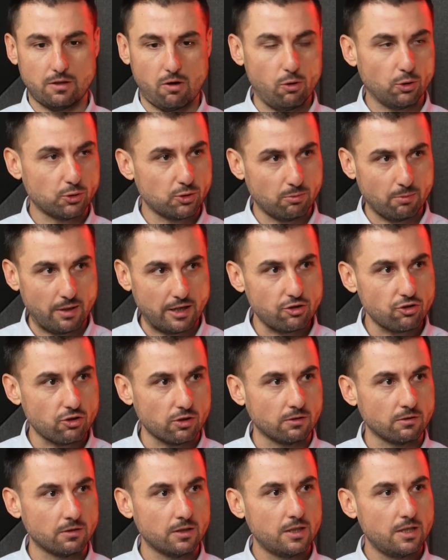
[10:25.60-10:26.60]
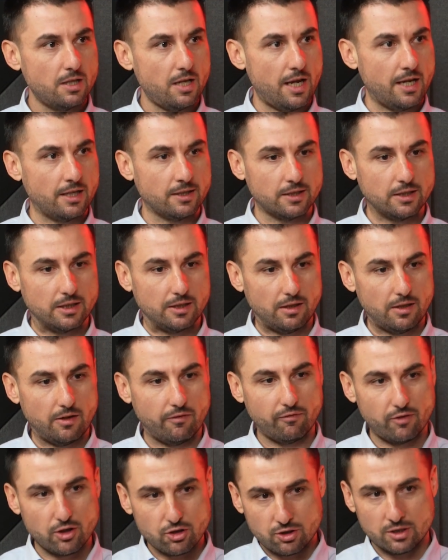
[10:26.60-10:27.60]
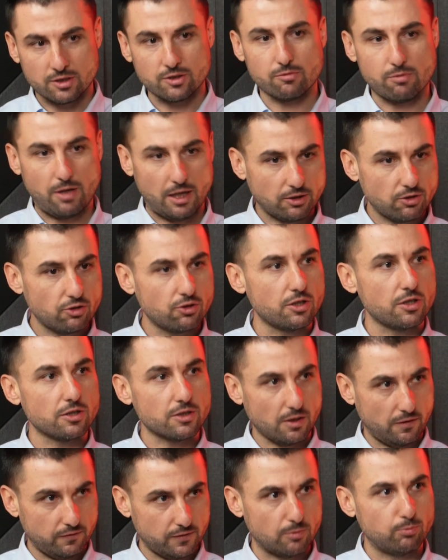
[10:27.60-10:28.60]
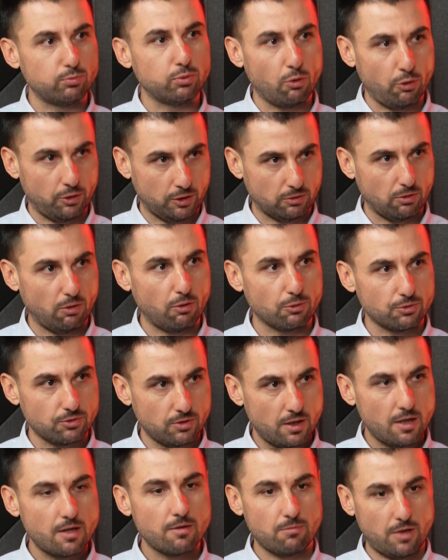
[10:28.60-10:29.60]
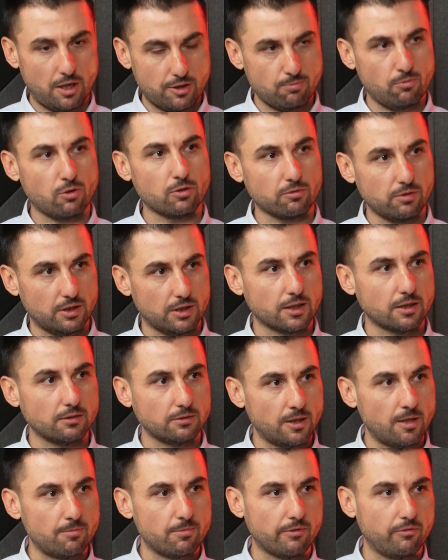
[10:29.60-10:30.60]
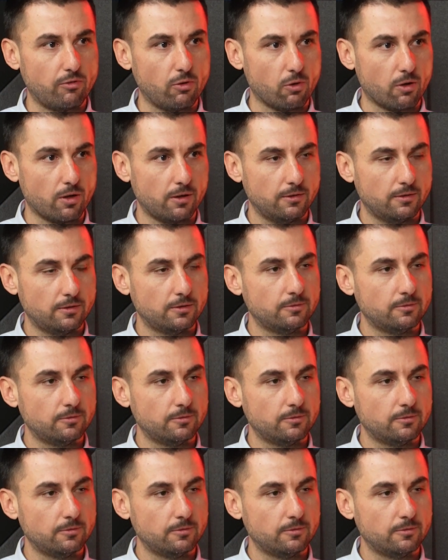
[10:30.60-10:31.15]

automation, and the efficient strategies of deploying those much more critical than before.